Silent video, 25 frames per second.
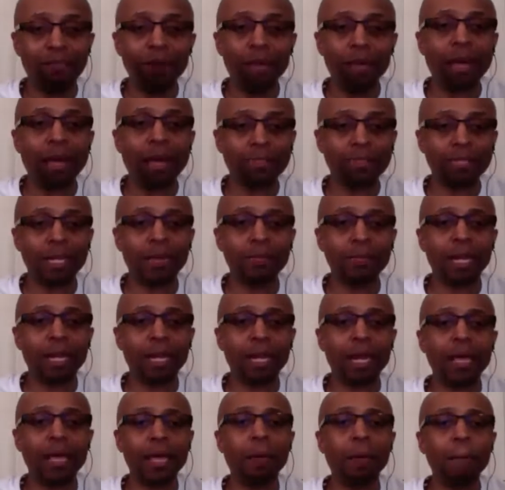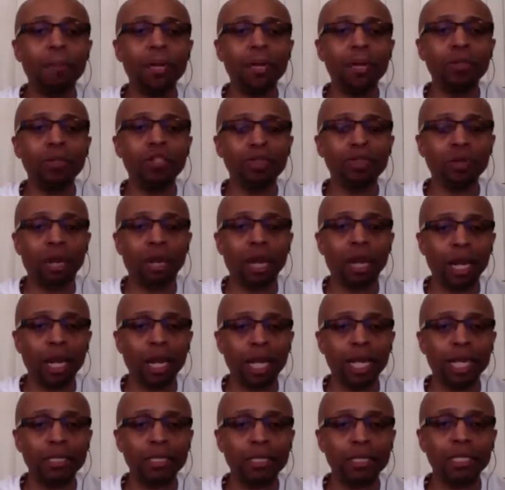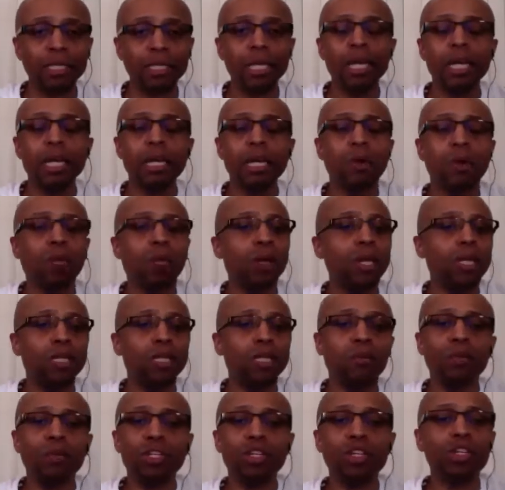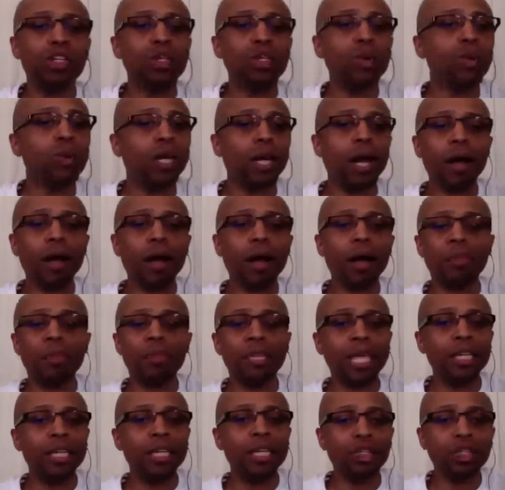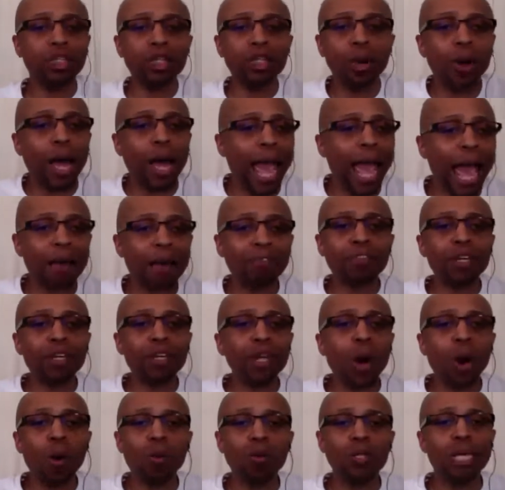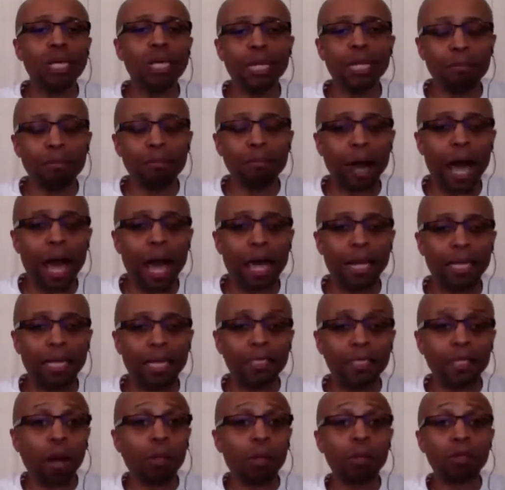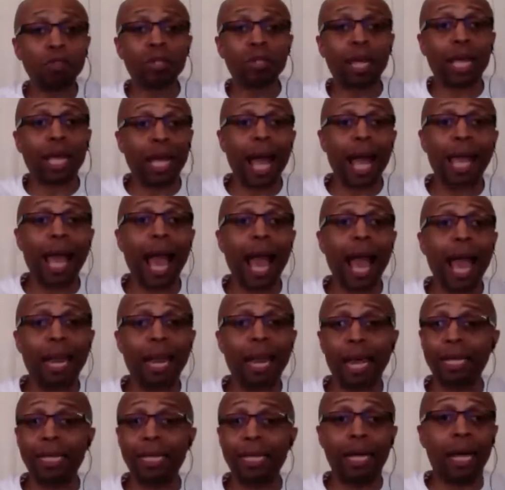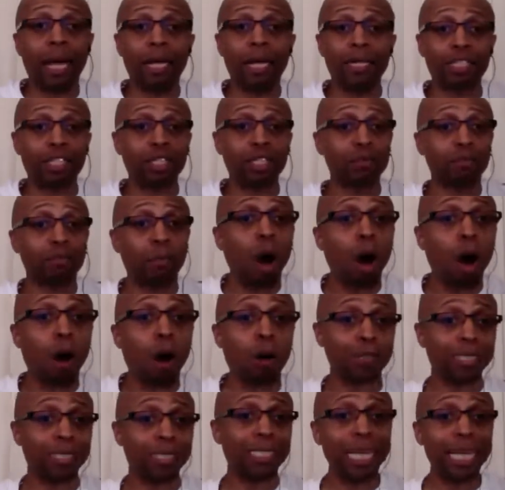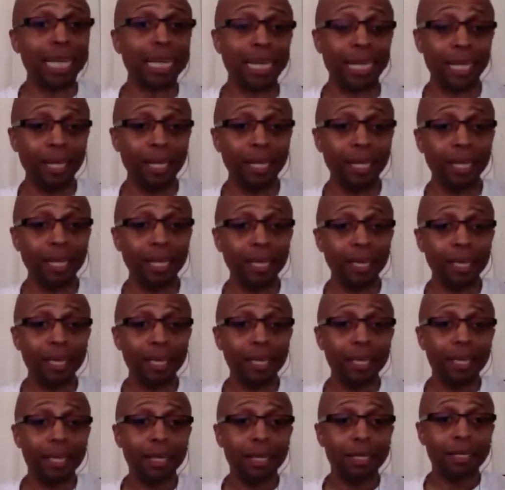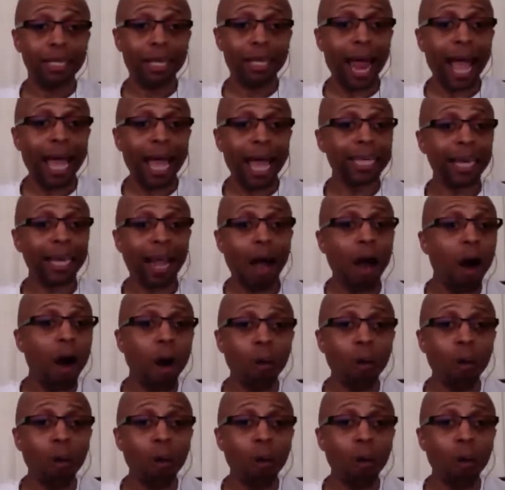You have something that help build your list. When you're doing other things, you don't have to go to anybody. It's almost like I got a small city that I can